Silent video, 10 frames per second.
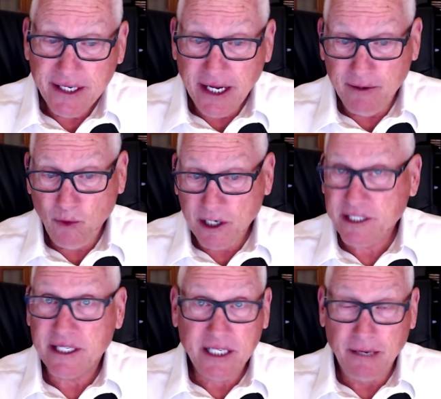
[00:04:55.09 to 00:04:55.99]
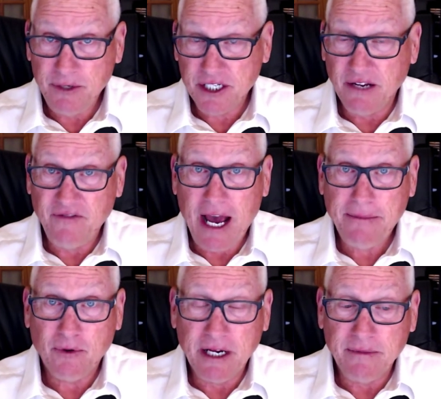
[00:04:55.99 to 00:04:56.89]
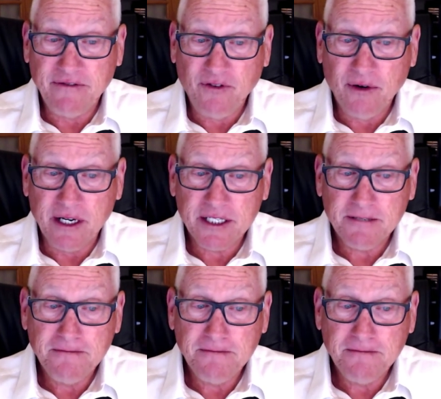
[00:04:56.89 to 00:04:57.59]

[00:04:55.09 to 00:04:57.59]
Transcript: and watch the time just evaporate before us.